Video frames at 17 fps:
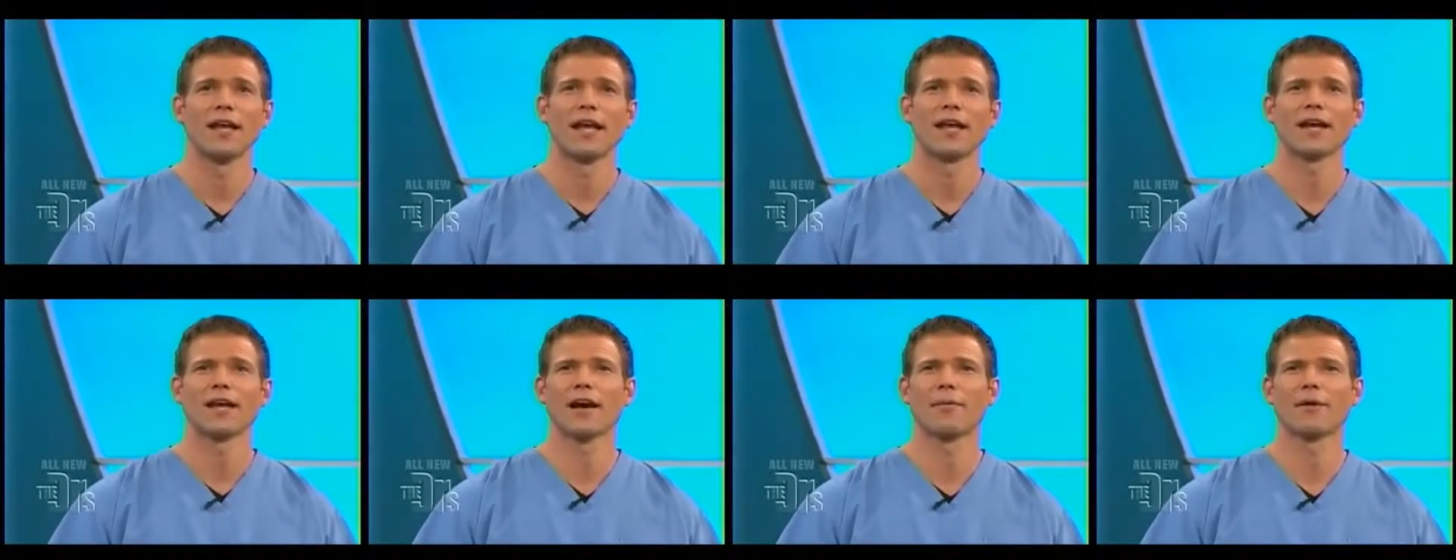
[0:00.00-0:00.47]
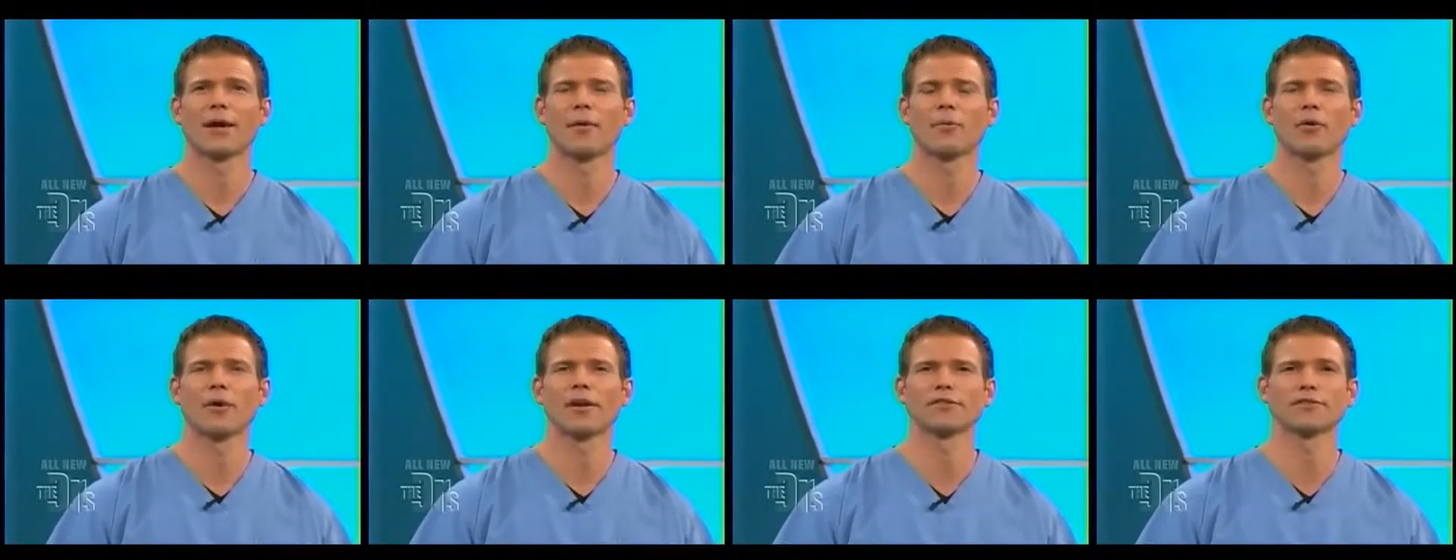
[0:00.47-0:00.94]
And coming up,
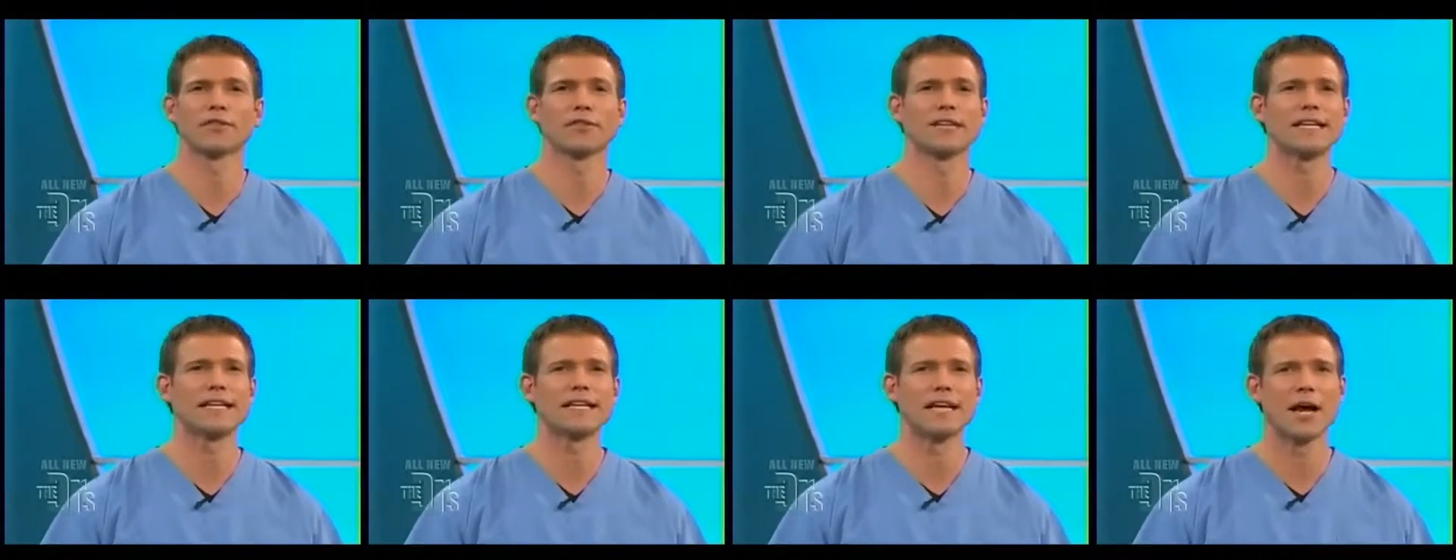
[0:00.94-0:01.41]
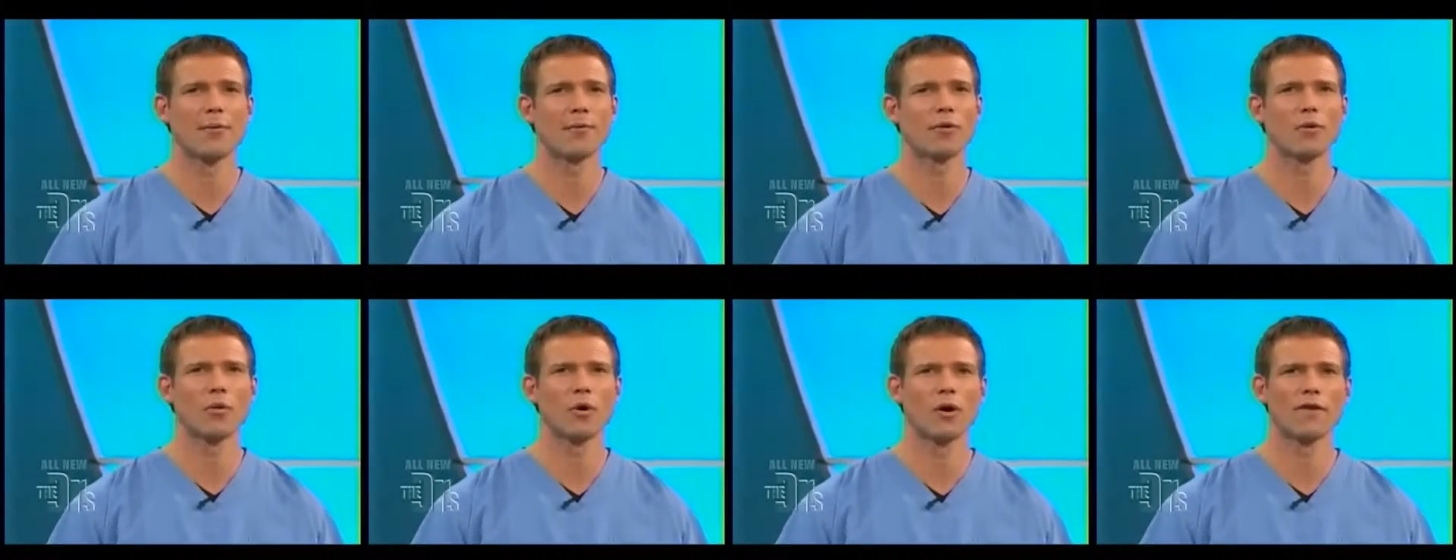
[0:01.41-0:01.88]
we're answering the
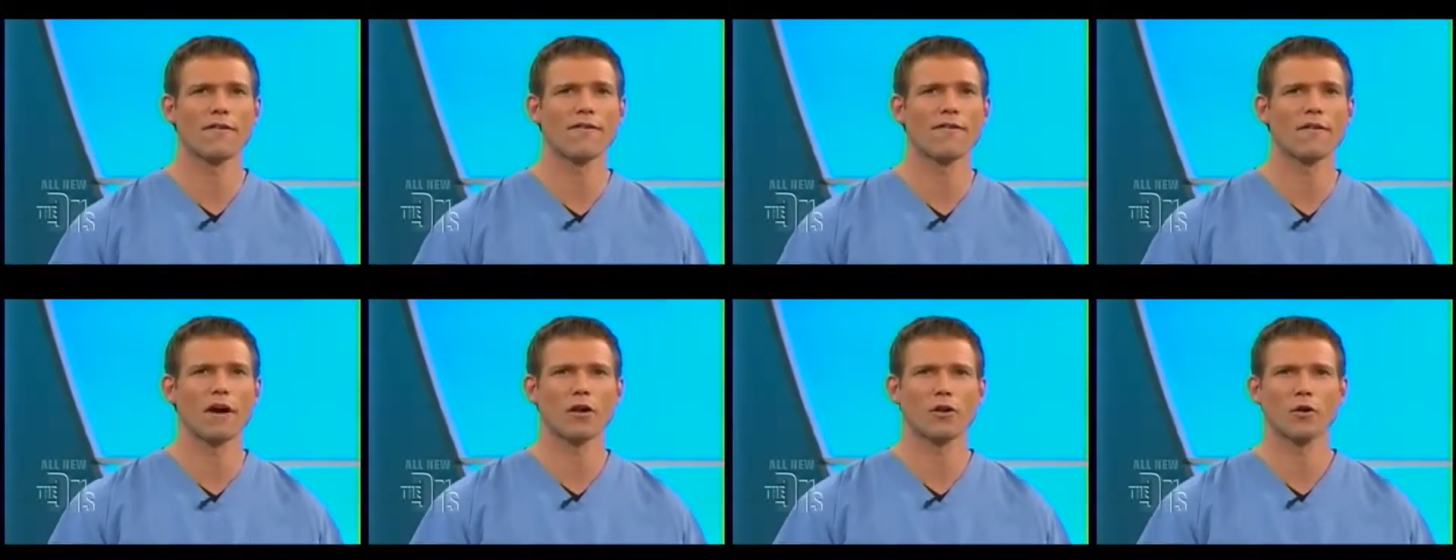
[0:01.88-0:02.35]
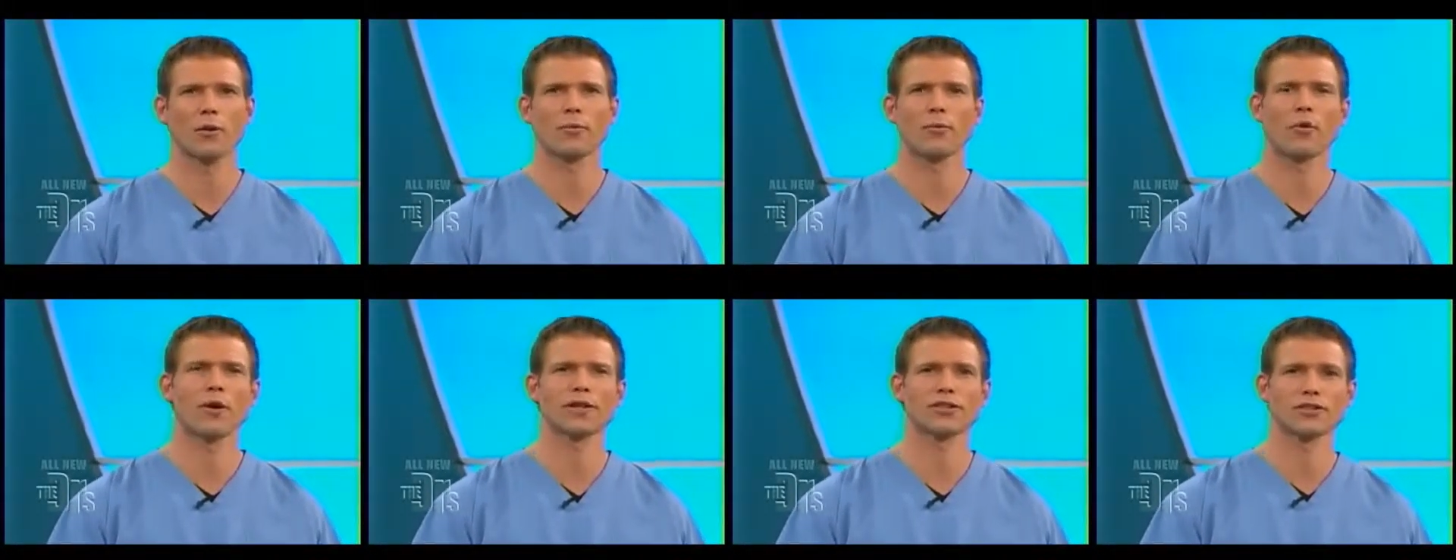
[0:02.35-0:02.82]
#1 follow-up
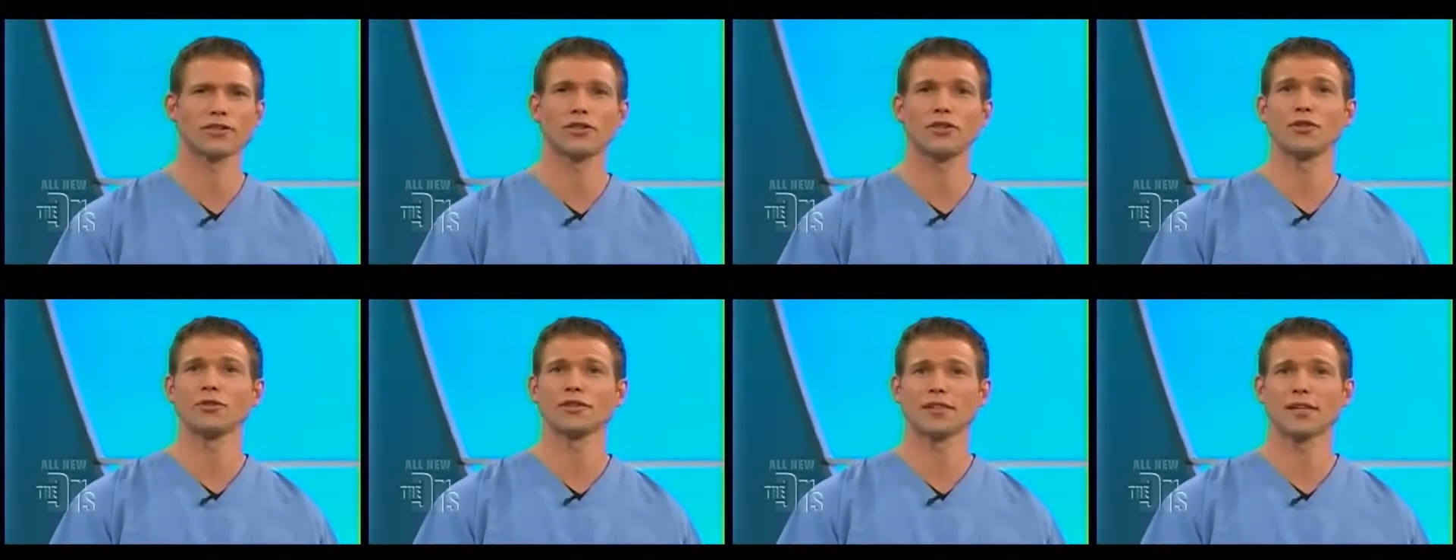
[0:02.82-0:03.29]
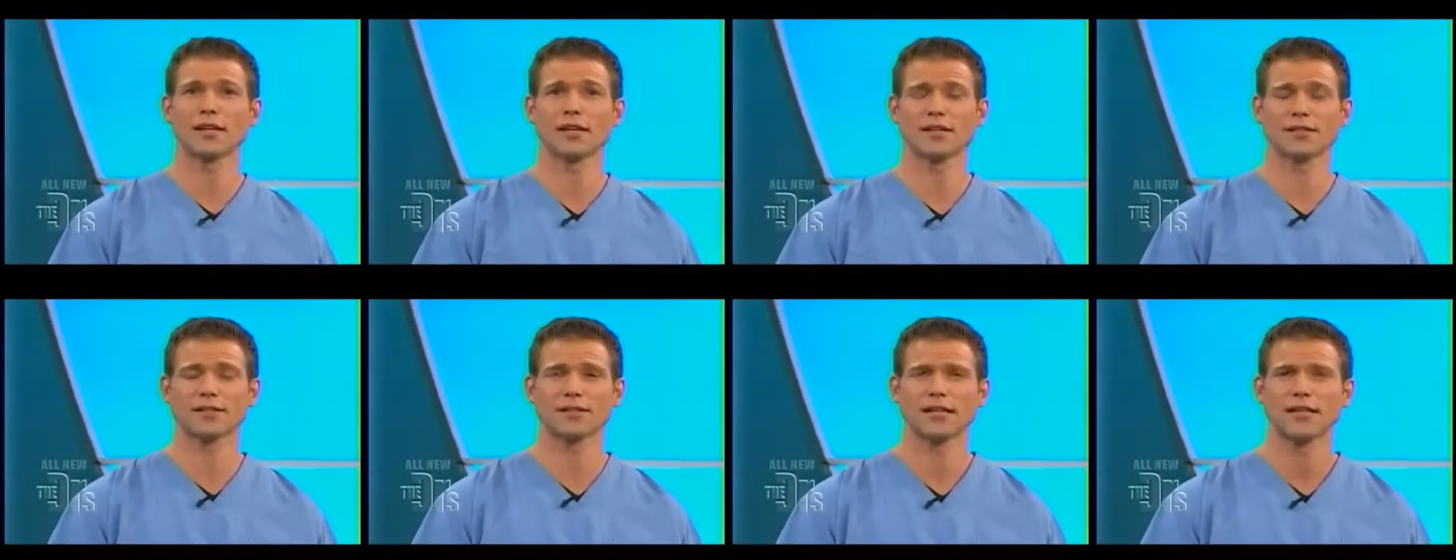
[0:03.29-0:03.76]
question you sent
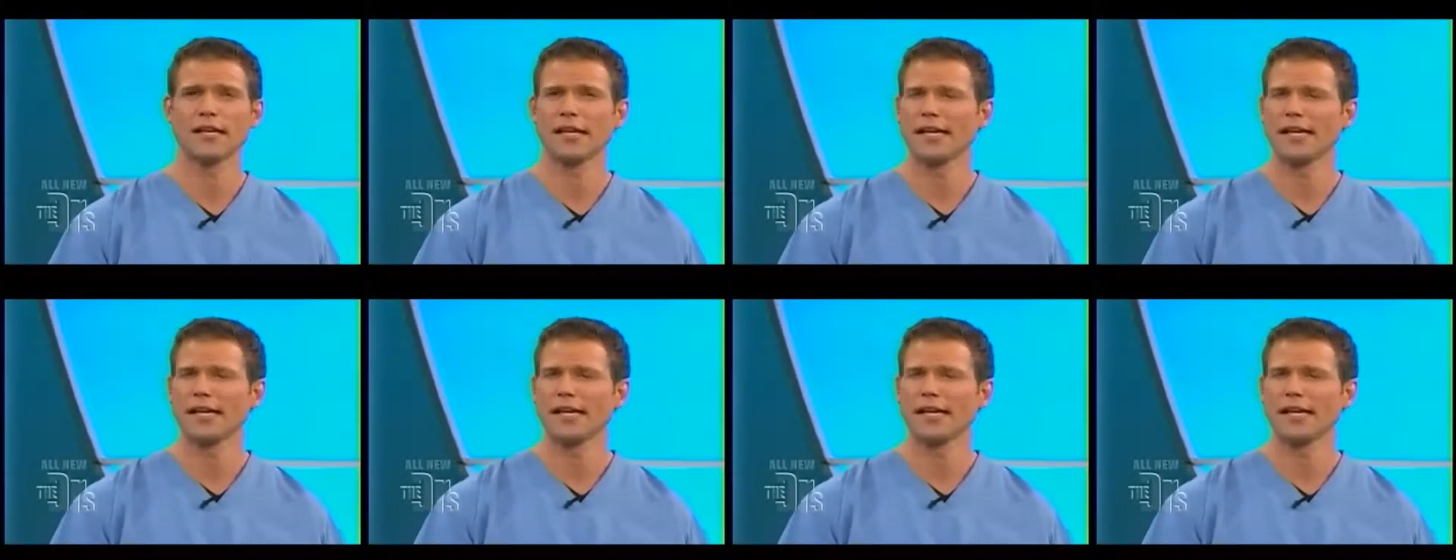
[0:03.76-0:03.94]
us.